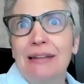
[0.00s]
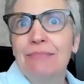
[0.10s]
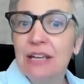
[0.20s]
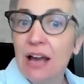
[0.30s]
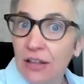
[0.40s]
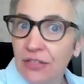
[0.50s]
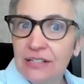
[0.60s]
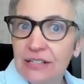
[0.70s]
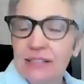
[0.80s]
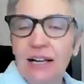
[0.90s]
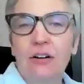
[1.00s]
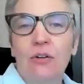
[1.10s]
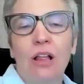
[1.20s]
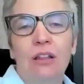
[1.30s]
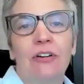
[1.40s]
And beyond things like
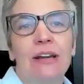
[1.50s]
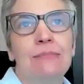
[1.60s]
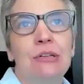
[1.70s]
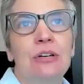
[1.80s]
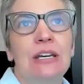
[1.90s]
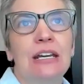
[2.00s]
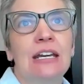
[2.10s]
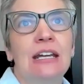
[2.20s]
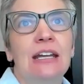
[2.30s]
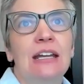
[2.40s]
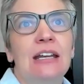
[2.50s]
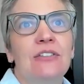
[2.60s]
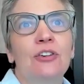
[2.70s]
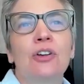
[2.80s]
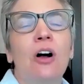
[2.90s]
qualified immunity,
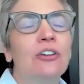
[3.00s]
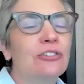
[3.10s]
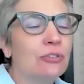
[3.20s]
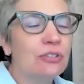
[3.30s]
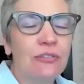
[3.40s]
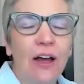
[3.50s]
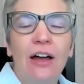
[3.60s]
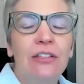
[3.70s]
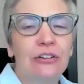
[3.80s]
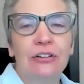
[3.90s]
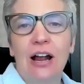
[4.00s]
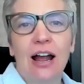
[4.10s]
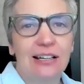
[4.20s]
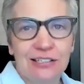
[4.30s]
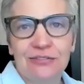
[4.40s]
there's all sorts of other
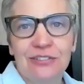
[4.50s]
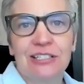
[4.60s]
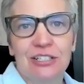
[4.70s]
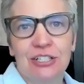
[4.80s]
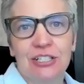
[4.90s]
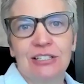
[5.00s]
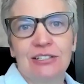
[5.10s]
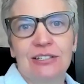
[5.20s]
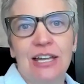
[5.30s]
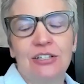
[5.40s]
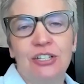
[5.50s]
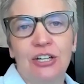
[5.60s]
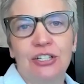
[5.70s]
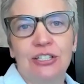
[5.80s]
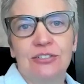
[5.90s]
kinds of decisions that
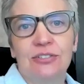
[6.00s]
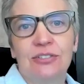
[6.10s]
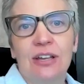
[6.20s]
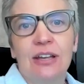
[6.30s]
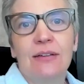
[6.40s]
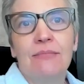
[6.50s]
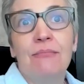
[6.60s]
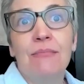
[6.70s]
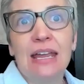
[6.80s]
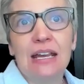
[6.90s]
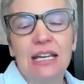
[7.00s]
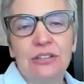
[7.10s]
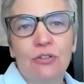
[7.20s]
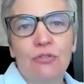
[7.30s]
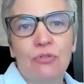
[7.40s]
judges make in
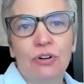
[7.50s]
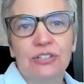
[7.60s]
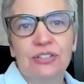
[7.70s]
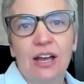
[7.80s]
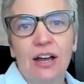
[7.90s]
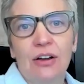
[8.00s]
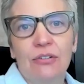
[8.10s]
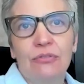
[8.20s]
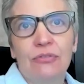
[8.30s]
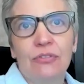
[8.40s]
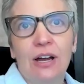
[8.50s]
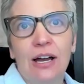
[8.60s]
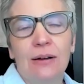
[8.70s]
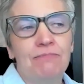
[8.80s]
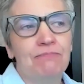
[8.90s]
the course of
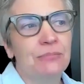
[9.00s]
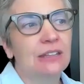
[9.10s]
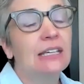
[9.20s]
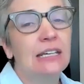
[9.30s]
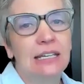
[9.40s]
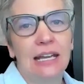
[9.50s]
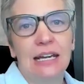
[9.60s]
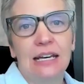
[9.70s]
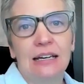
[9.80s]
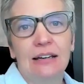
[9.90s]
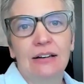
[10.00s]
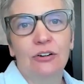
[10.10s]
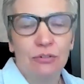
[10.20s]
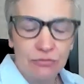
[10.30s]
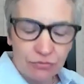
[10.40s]
um, litigating
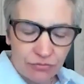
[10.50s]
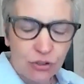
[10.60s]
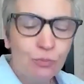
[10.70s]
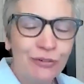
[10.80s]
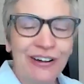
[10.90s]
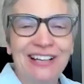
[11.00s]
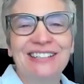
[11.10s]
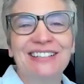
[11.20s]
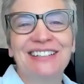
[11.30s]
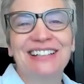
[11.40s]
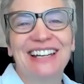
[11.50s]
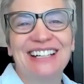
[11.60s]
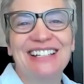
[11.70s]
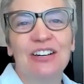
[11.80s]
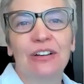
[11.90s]
or supervising the
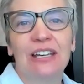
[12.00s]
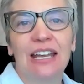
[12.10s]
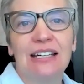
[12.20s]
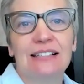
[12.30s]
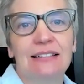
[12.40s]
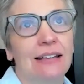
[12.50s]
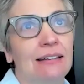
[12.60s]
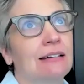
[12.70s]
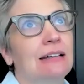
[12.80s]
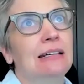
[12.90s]
litigation of a case, like